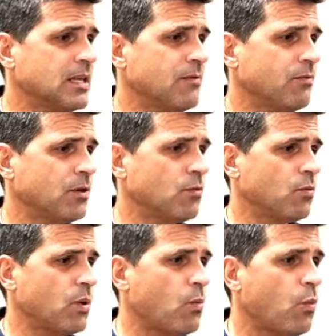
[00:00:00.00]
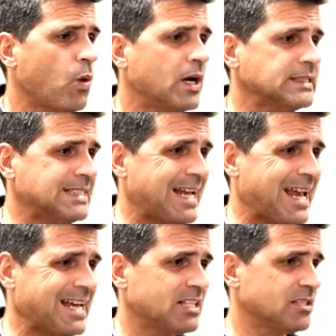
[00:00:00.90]
If we want to
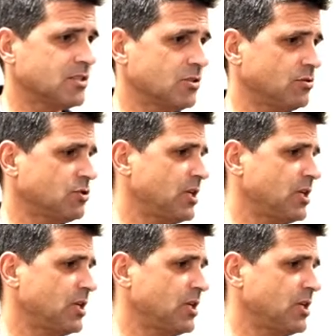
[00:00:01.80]
add additional